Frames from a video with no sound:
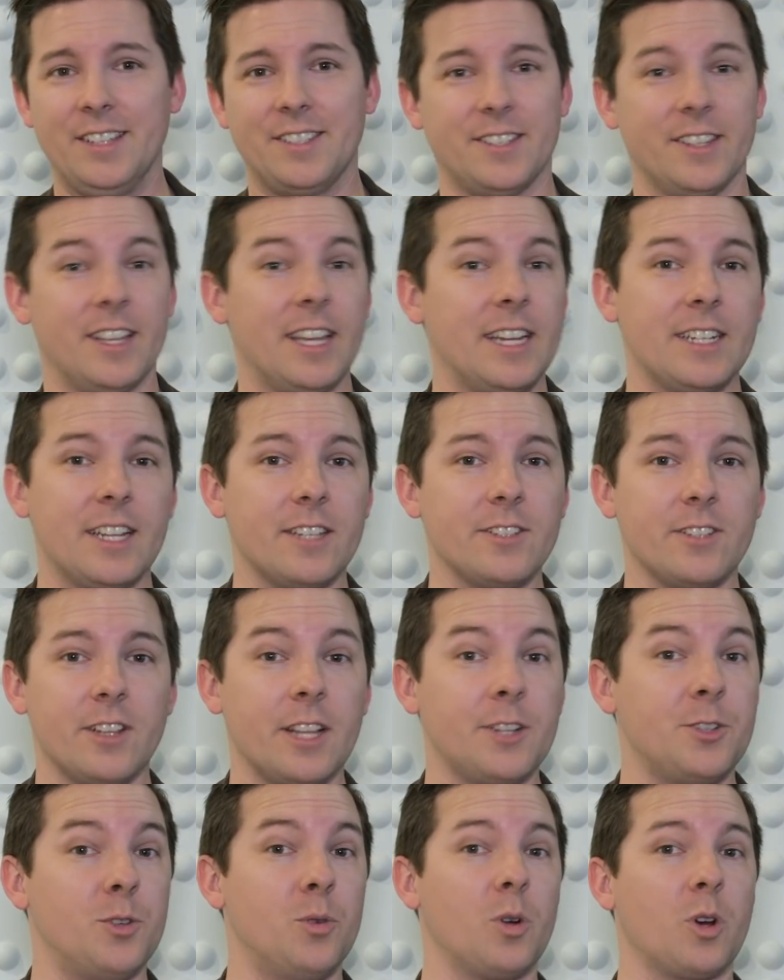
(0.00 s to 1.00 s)
Sling doesn't
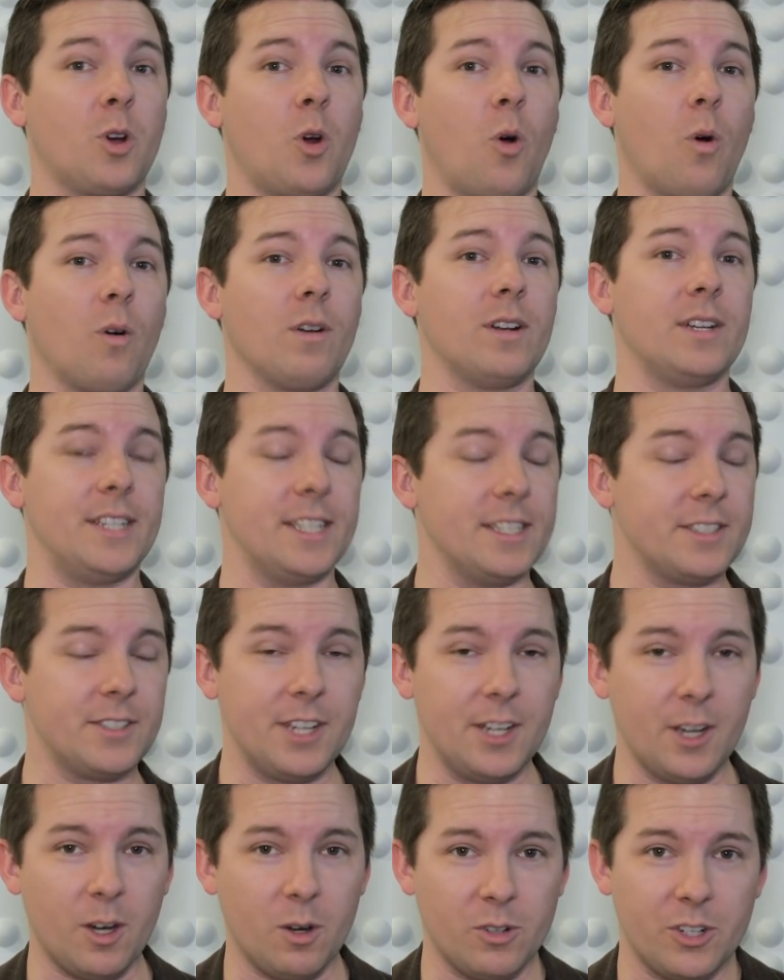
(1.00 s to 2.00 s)
let you record
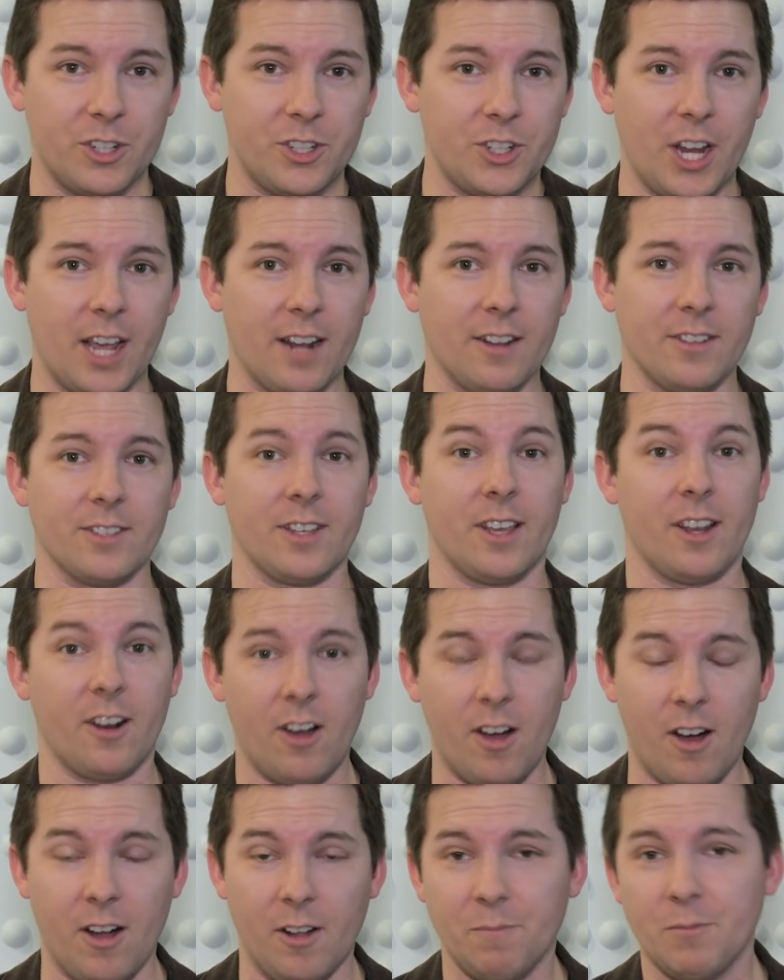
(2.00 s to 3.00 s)
Disney-owned channels at
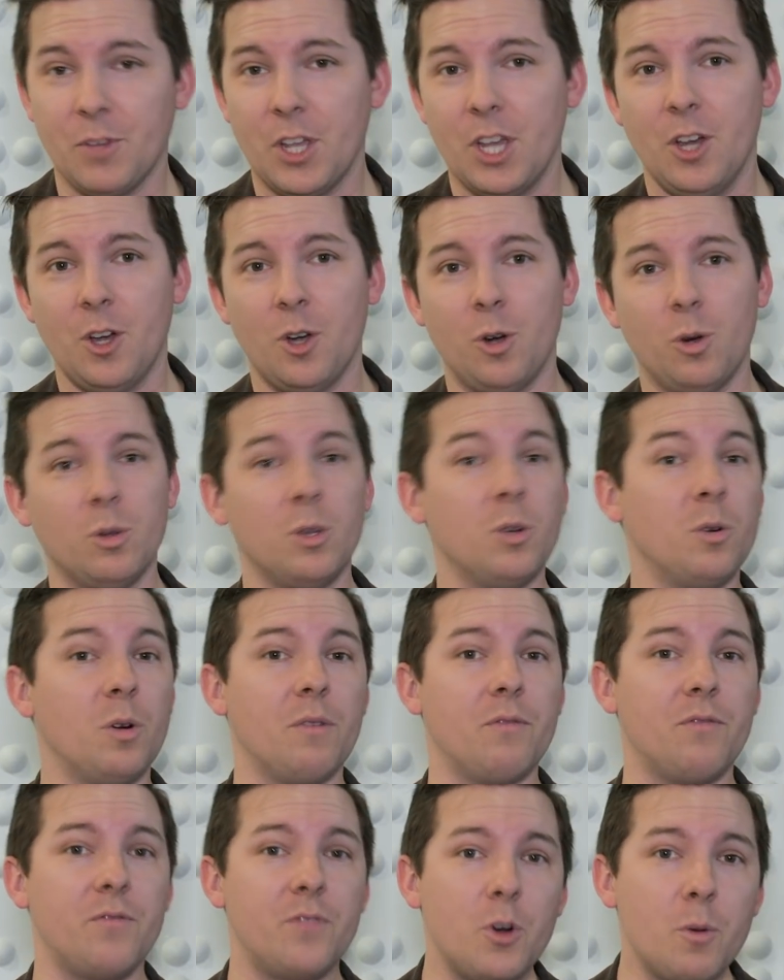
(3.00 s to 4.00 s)
all.
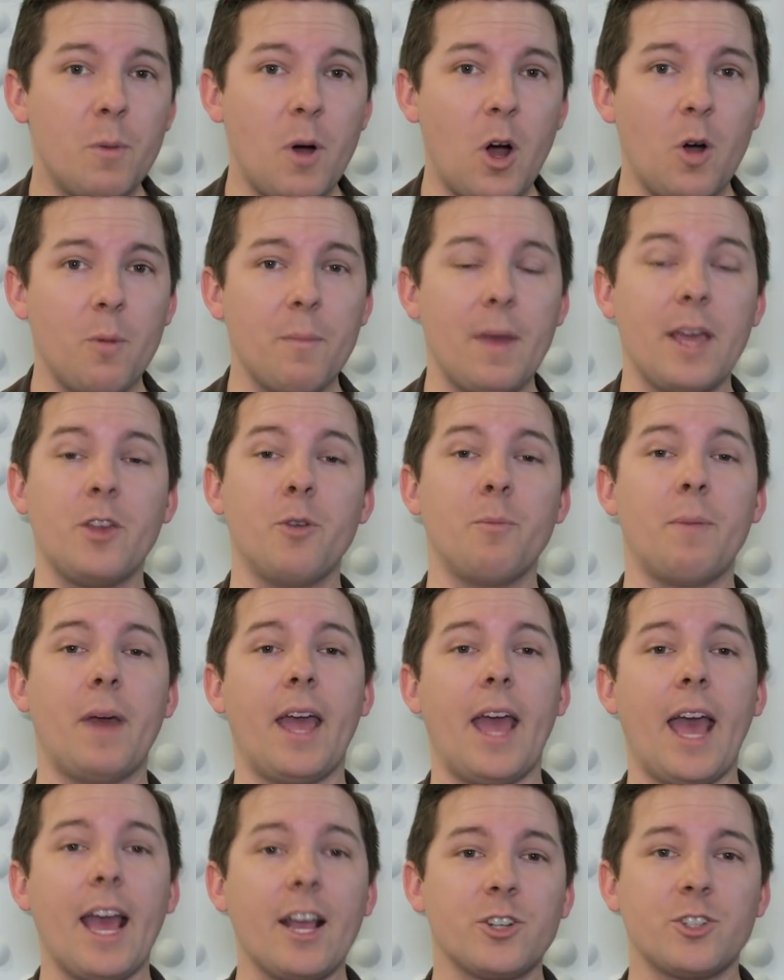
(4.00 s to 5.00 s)
Hulu and Fubo make you
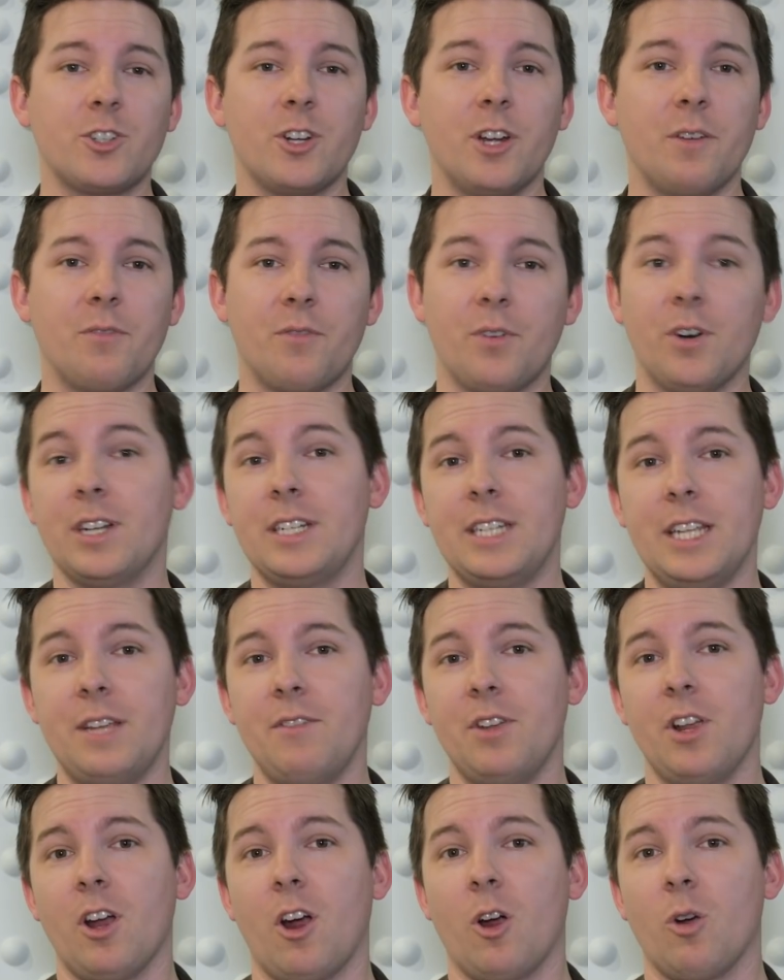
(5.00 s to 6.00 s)
pay extra for a
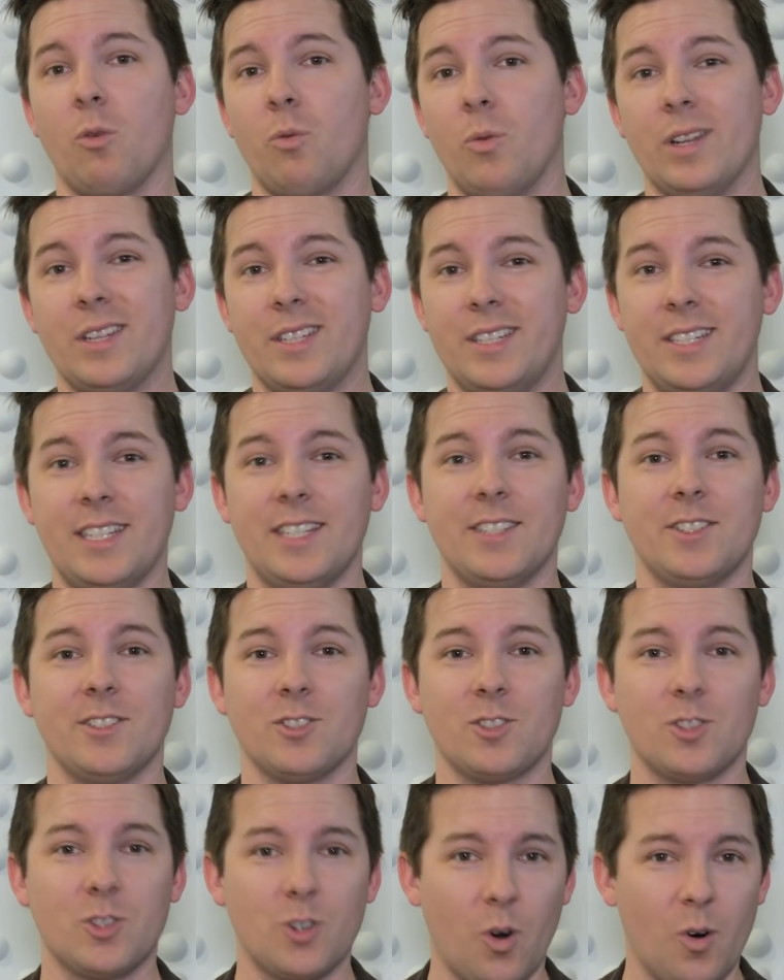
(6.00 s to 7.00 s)
DVR with
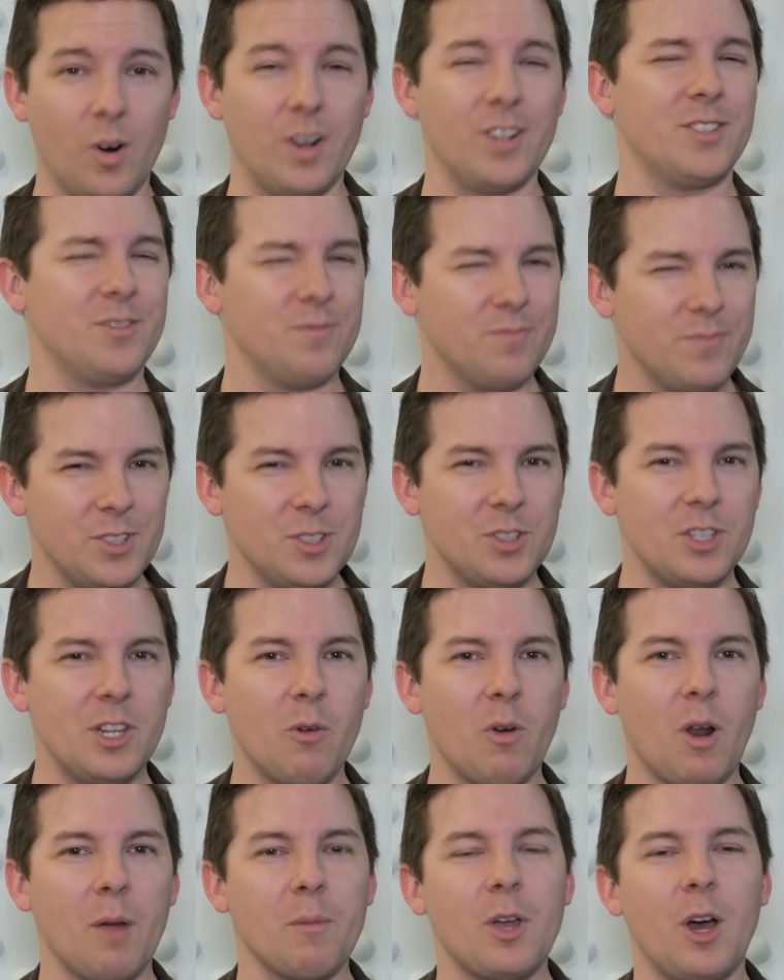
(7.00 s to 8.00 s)
decent storage. You
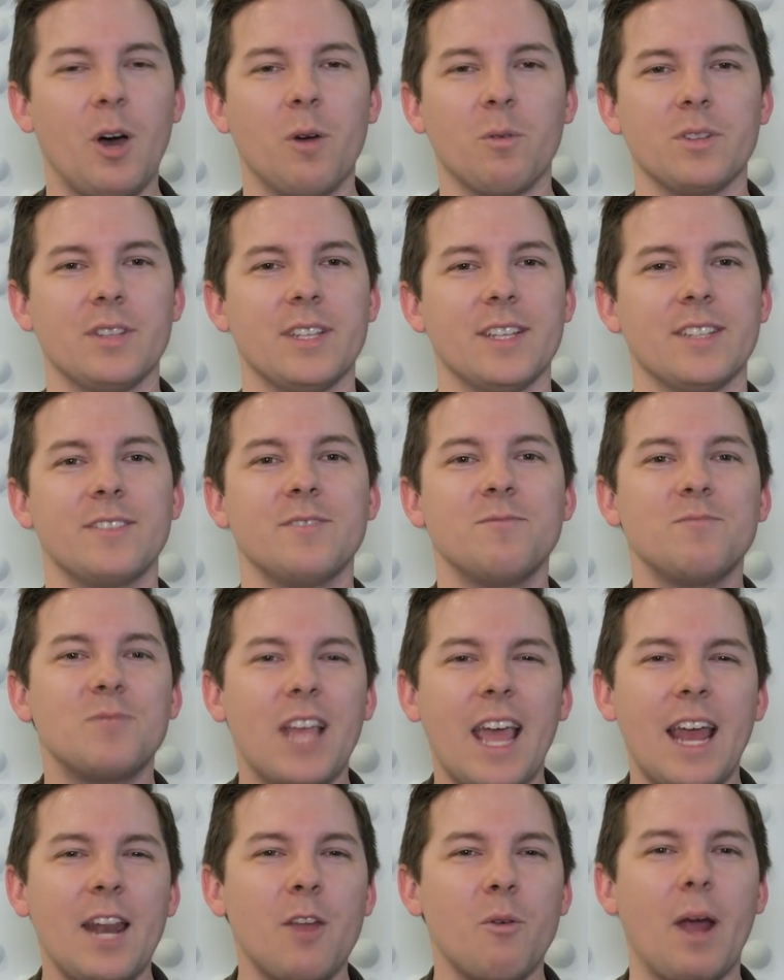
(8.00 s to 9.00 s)
see where I'm going with this.
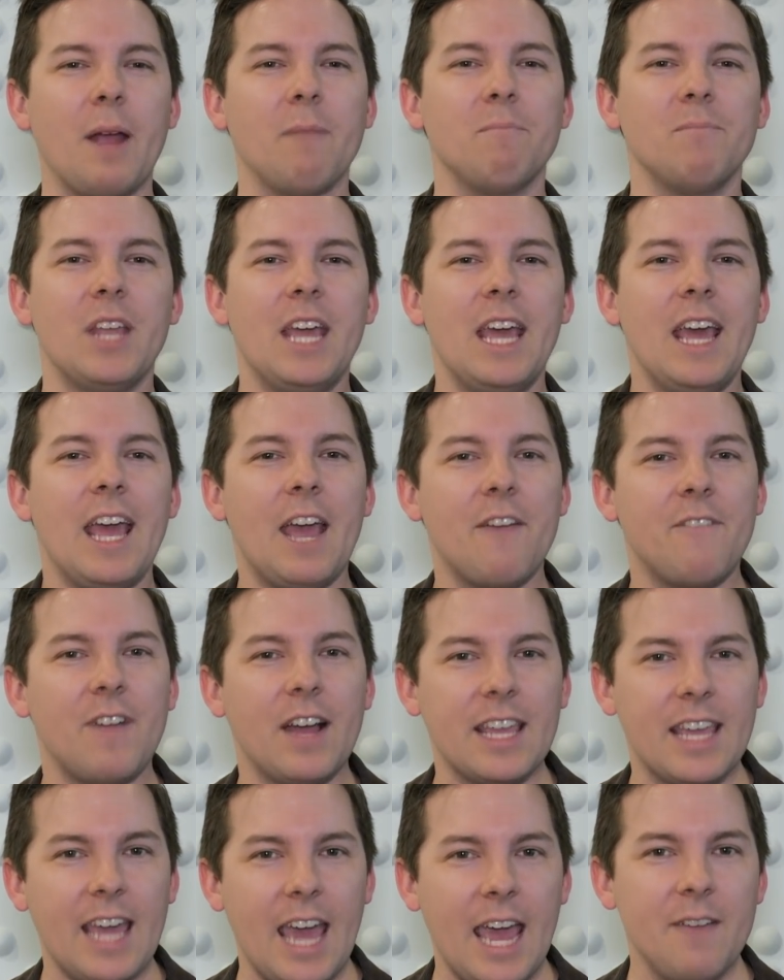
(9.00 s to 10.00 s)
Anyway, if
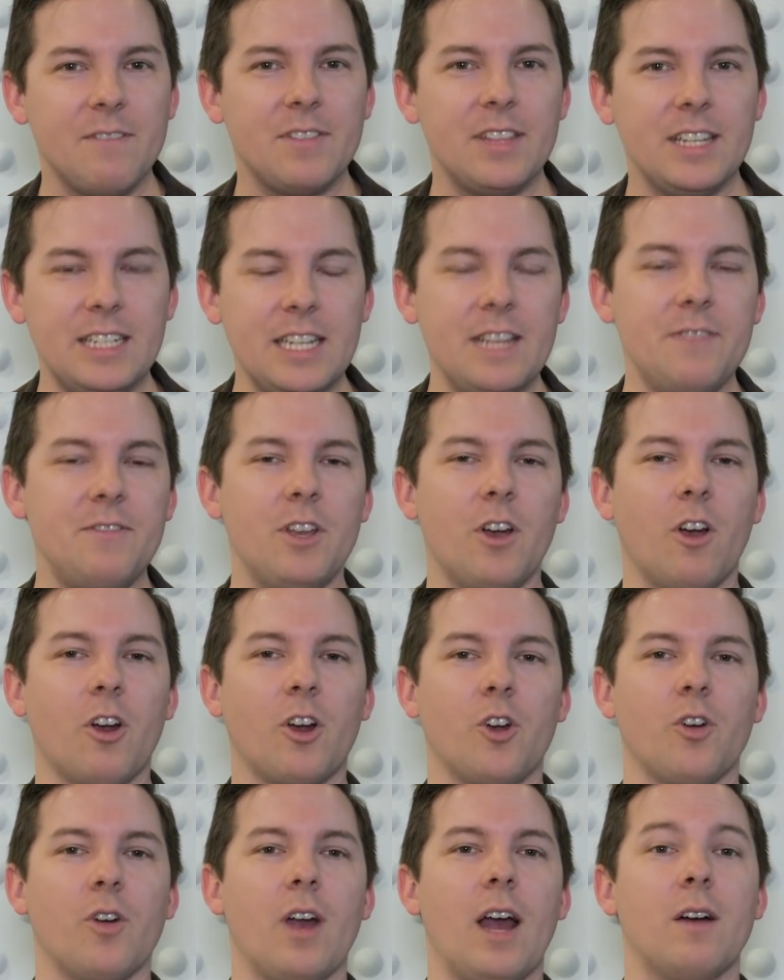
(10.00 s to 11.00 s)
I gave the
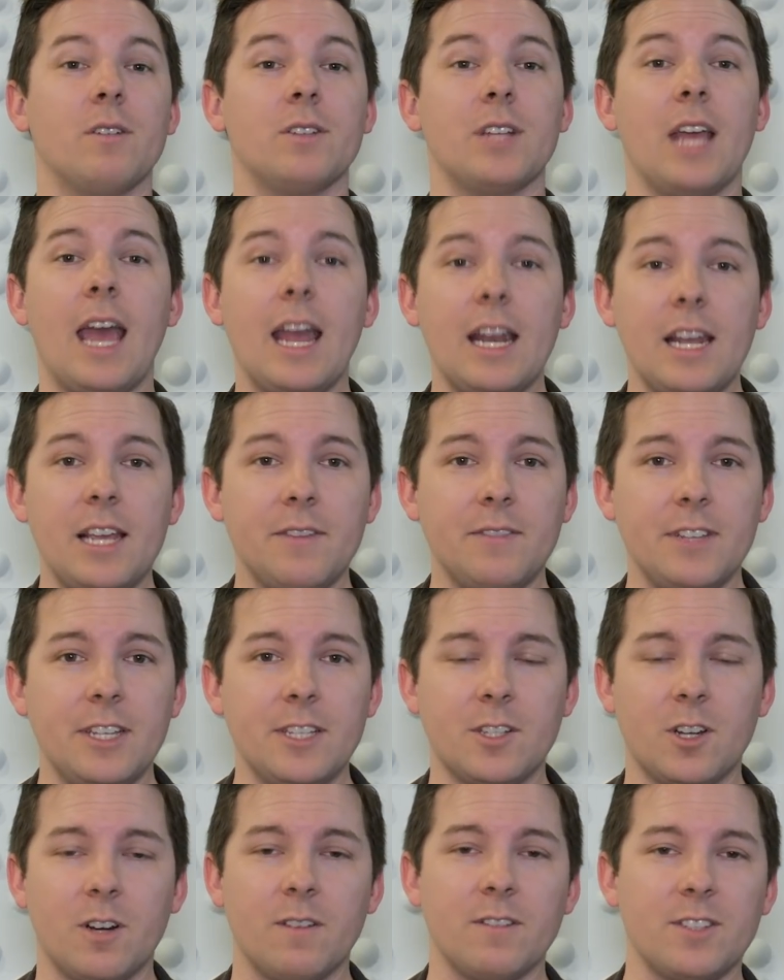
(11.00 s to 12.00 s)
DVR crown to any of
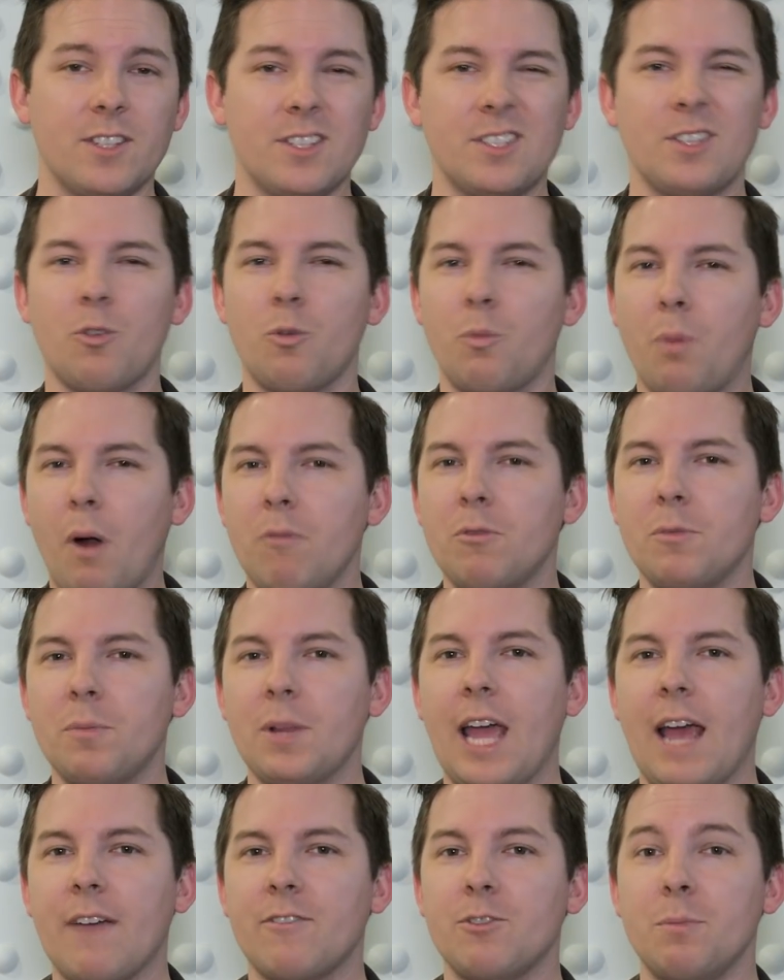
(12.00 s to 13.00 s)
these services, it would
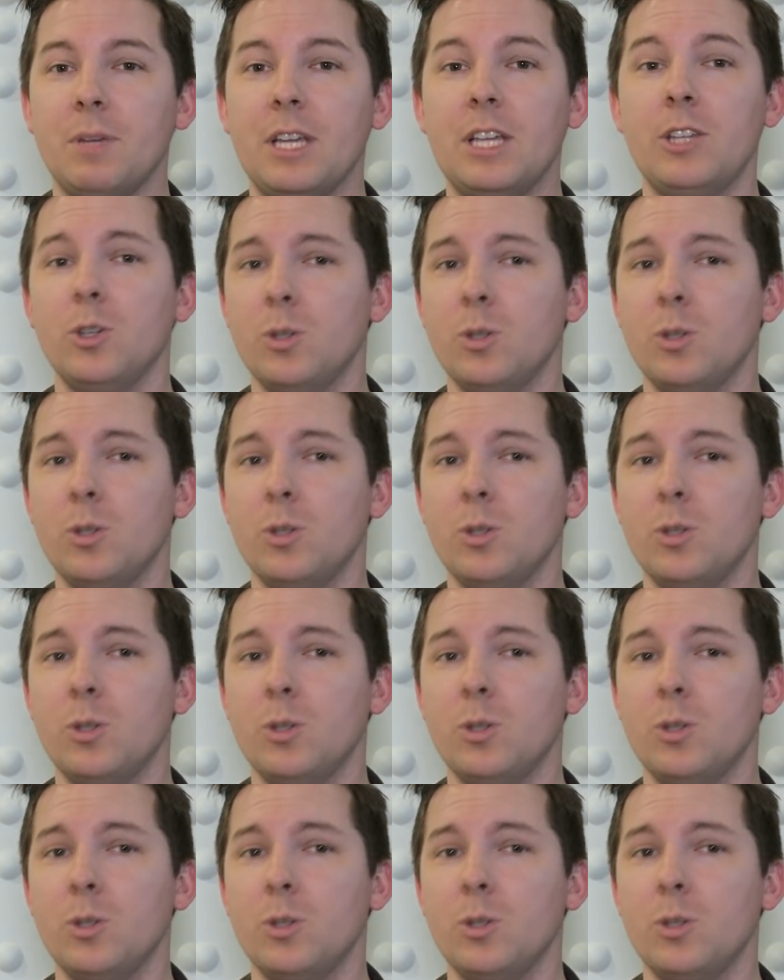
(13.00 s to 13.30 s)
probably have to be